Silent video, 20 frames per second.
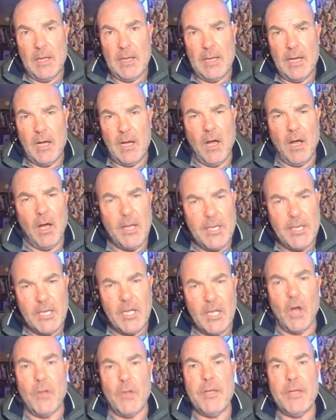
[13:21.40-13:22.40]
I
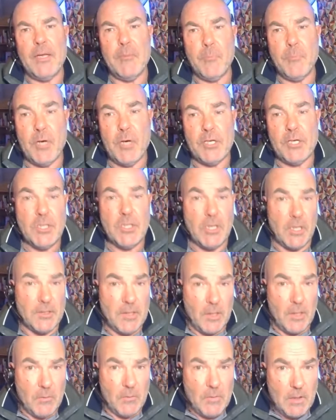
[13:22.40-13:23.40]
got the impression. I
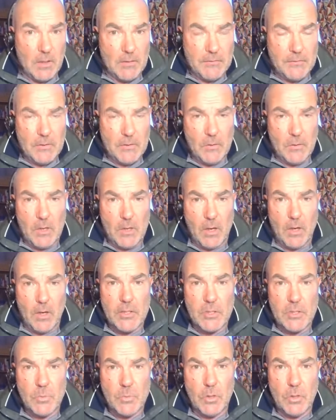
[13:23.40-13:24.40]
don't know if you
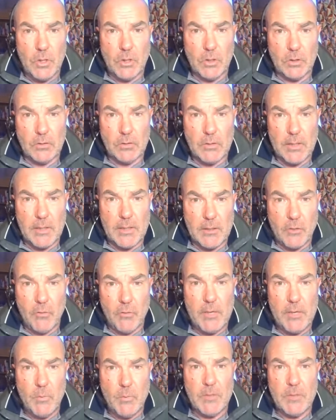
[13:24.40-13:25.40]
guys will
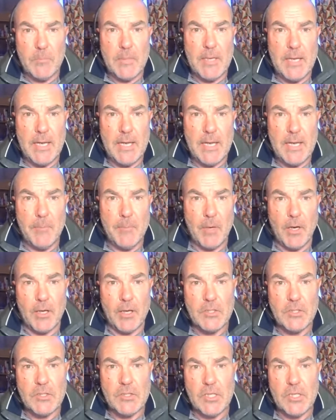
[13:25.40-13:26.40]
agree with me here, but I
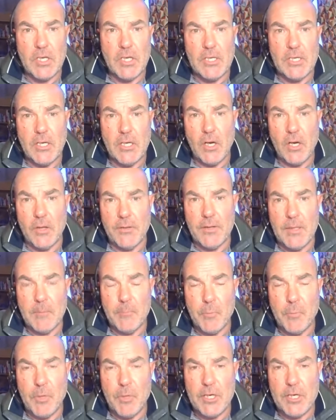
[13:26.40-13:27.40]
certainly got the
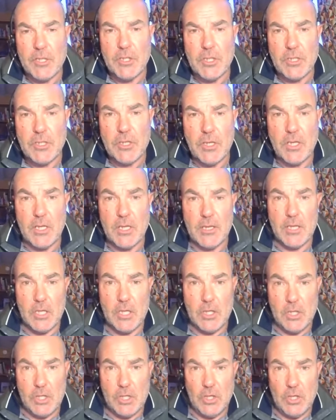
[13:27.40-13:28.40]
impression that the
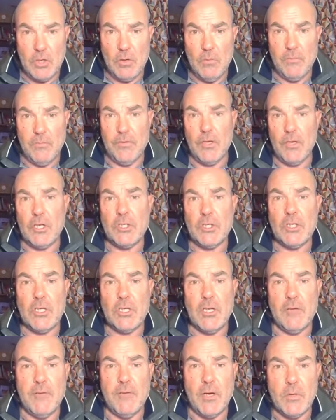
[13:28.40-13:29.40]
new version
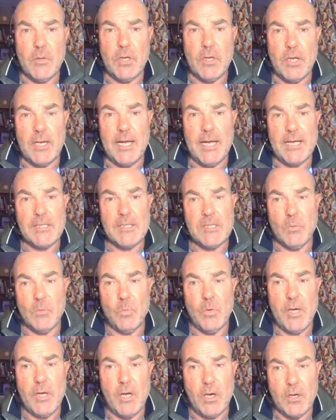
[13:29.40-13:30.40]
of O Connect that
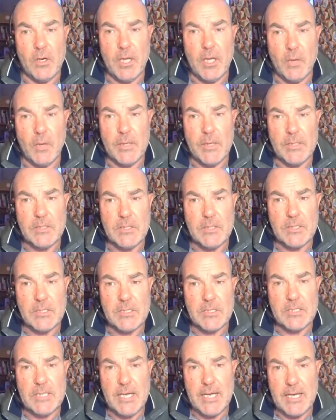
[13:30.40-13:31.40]
we are going to
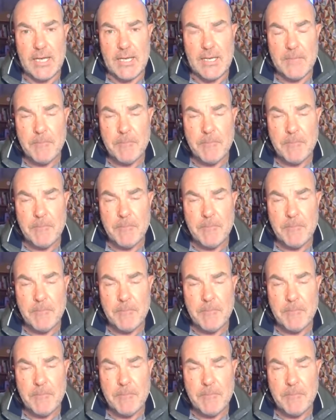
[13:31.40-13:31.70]
see